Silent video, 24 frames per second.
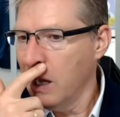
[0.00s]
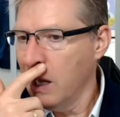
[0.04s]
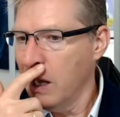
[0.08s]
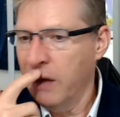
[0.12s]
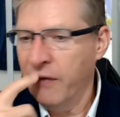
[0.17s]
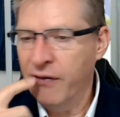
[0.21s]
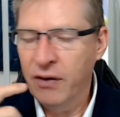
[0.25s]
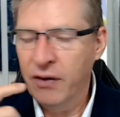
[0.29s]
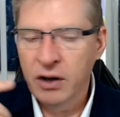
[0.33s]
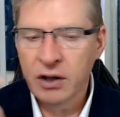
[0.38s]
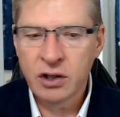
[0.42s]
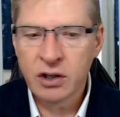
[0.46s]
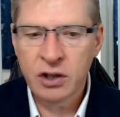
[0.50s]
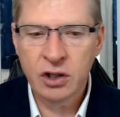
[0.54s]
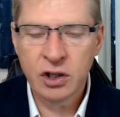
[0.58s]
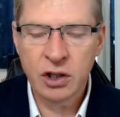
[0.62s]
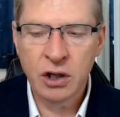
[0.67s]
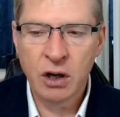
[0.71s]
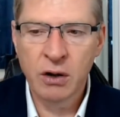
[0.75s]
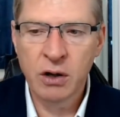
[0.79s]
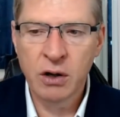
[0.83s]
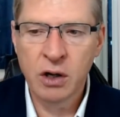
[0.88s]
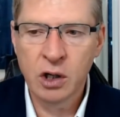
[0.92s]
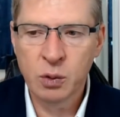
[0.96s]
If I
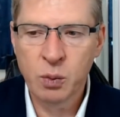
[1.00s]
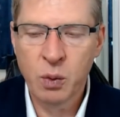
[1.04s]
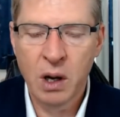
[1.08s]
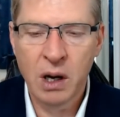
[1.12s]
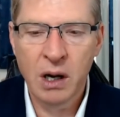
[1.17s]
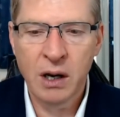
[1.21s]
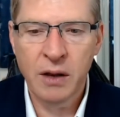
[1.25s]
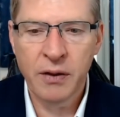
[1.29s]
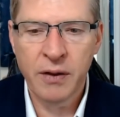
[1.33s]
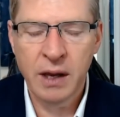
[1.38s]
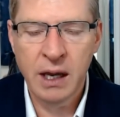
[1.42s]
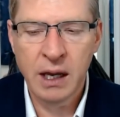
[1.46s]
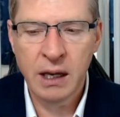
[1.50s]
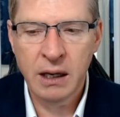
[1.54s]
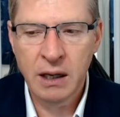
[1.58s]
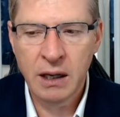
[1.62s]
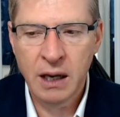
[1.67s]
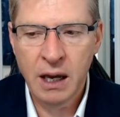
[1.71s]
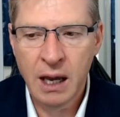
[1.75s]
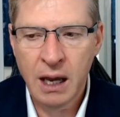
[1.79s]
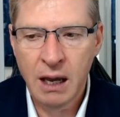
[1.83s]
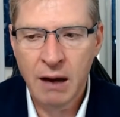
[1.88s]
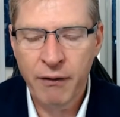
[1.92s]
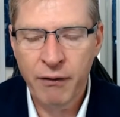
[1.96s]
show you as well,
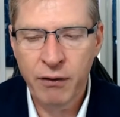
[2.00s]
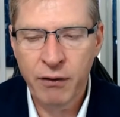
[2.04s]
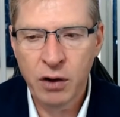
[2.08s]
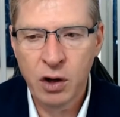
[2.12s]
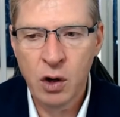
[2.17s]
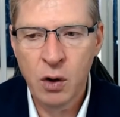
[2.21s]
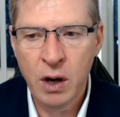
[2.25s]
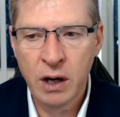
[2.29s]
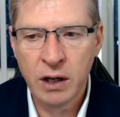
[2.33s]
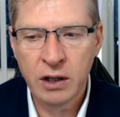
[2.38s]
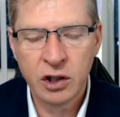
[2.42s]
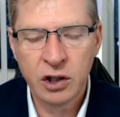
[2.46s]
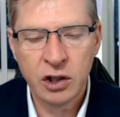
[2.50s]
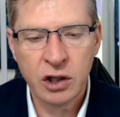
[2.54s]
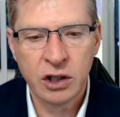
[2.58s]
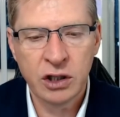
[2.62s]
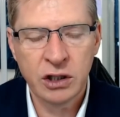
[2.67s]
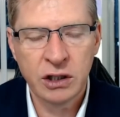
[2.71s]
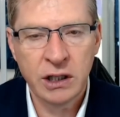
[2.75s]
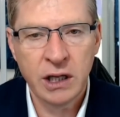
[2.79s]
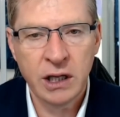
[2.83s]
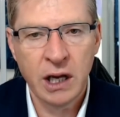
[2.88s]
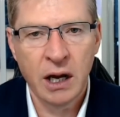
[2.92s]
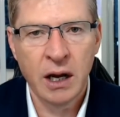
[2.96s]
if you had
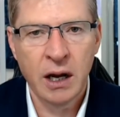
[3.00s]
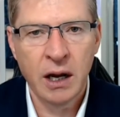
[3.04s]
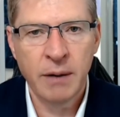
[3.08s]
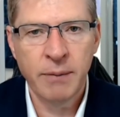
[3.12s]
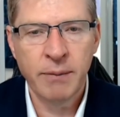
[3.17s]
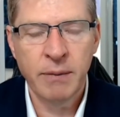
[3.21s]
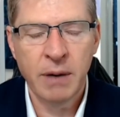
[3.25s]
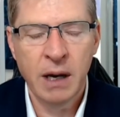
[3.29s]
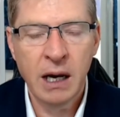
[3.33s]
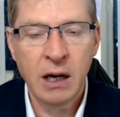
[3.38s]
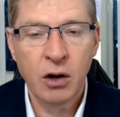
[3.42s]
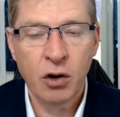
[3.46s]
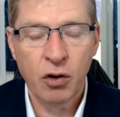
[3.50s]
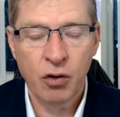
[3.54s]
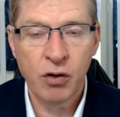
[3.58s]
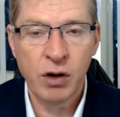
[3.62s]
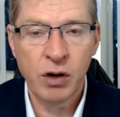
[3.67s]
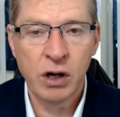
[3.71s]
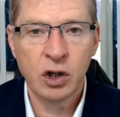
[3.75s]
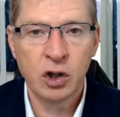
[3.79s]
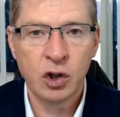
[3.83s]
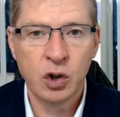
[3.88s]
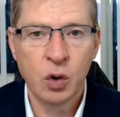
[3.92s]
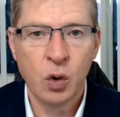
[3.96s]
just
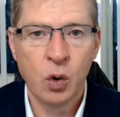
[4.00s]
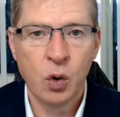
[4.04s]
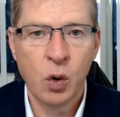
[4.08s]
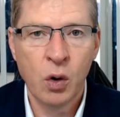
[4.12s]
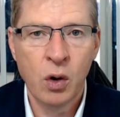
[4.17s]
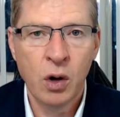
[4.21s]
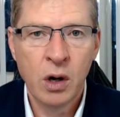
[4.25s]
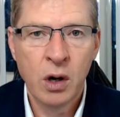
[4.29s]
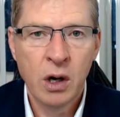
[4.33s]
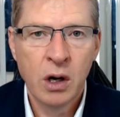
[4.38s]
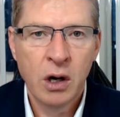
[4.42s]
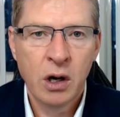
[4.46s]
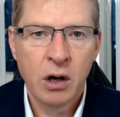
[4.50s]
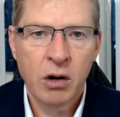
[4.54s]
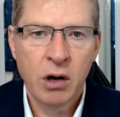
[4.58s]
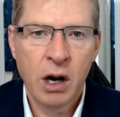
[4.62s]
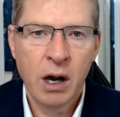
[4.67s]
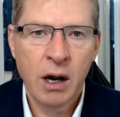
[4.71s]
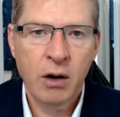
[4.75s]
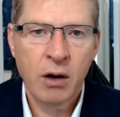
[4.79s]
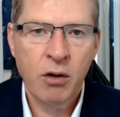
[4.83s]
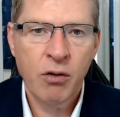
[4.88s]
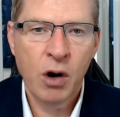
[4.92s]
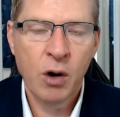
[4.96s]
increased your
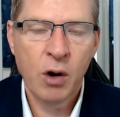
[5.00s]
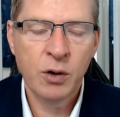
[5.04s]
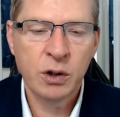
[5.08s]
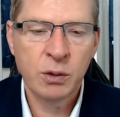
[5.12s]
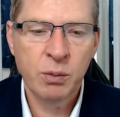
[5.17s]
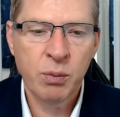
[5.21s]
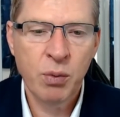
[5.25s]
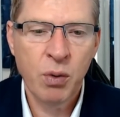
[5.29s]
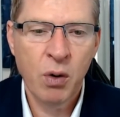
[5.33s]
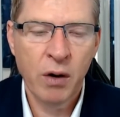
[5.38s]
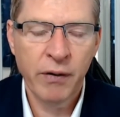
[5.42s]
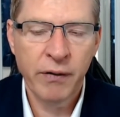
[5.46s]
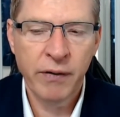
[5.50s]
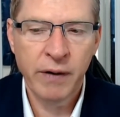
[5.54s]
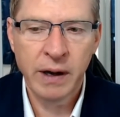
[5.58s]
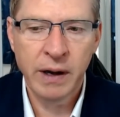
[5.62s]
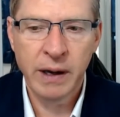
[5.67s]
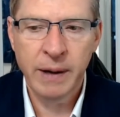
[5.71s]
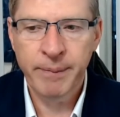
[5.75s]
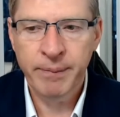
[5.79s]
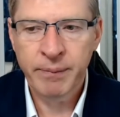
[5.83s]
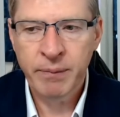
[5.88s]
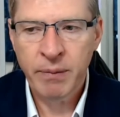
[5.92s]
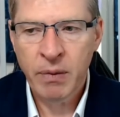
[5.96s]
gross
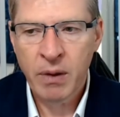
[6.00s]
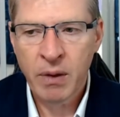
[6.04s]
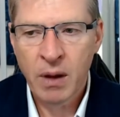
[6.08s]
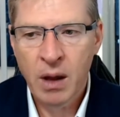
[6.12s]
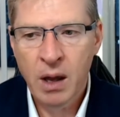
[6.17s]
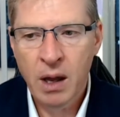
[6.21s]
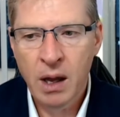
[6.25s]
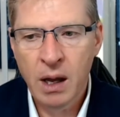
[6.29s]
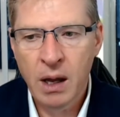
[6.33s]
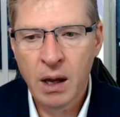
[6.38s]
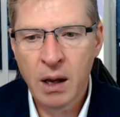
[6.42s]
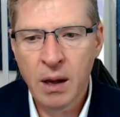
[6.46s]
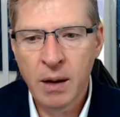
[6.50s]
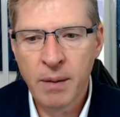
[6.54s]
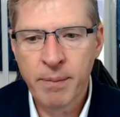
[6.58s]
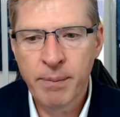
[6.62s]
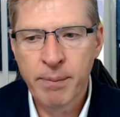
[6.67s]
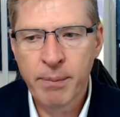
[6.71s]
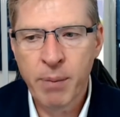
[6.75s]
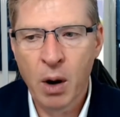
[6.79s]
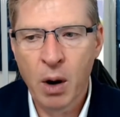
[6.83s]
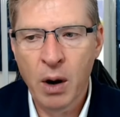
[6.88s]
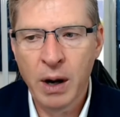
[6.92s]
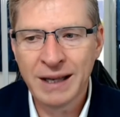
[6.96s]
profit
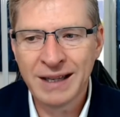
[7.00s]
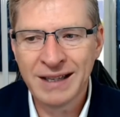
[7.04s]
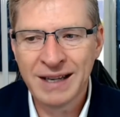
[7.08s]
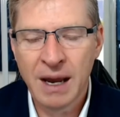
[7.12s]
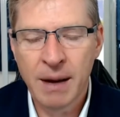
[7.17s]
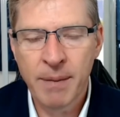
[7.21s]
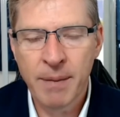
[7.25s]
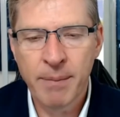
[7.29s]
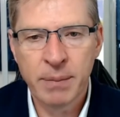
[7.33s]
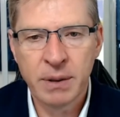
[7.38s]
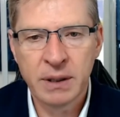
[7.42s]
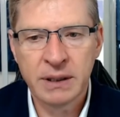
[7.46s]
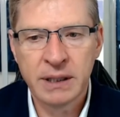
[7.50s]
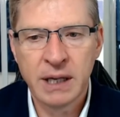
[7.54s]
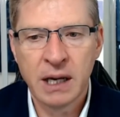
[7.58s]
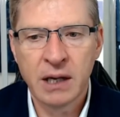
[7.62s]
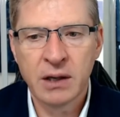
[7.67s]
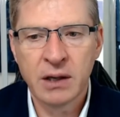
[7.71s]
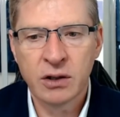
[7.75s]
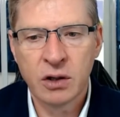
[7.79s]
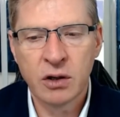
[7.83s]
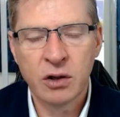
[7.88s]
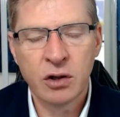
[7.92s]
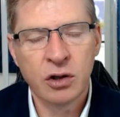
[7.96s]
by
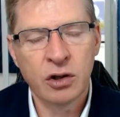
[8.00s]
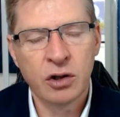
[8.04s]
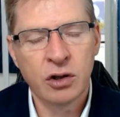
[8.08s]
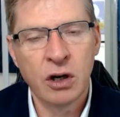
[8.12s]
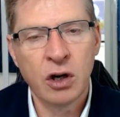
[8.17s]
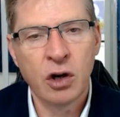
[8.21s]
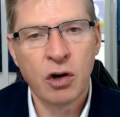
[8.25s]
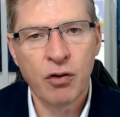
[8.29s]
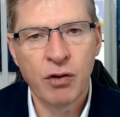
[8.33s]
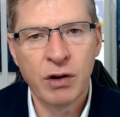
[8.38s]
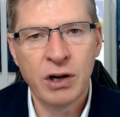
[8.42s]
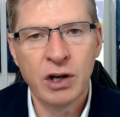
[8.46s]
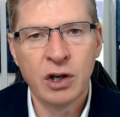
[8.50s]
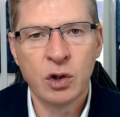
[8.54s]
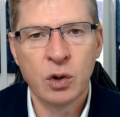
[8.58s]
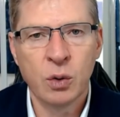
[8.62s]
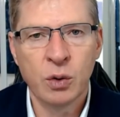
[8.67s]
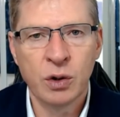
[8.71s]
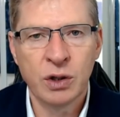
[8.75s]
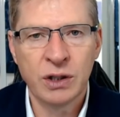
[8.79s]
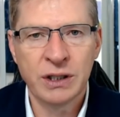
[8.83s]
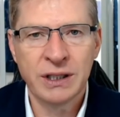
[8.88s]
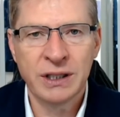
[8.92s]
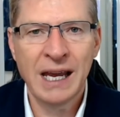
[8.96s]
10%, so you just increase
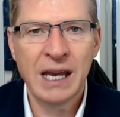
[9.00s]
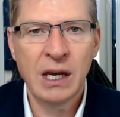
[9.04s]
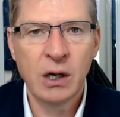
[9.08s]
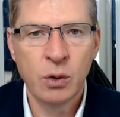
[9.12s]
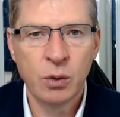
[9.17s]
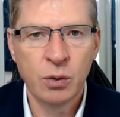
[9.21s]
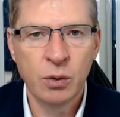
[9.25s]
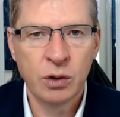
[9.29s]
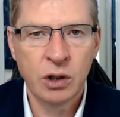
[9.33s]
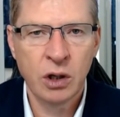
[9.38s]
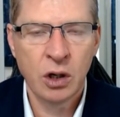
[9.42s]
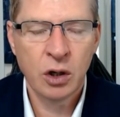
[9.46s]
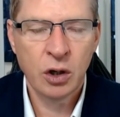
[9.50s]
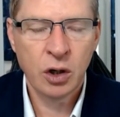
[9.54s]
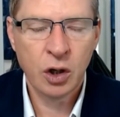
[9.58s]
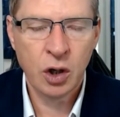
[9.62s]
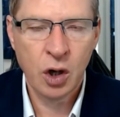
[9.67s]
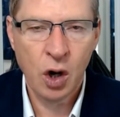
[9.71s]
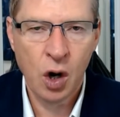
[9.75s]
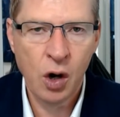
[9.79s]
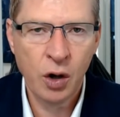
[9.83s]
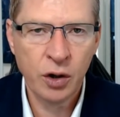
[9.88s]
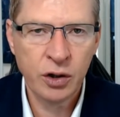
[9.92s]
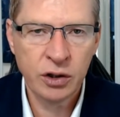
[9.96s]
your sales
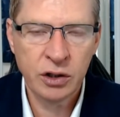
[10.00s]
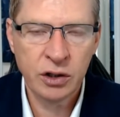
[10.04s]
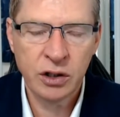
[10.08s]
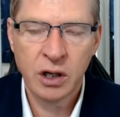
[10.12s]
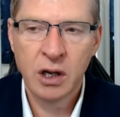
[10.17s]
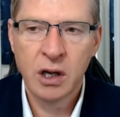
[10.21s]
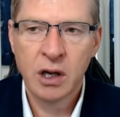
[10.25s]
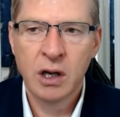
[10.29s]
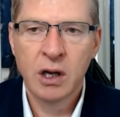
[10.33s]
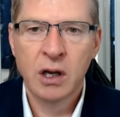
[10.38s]
cost,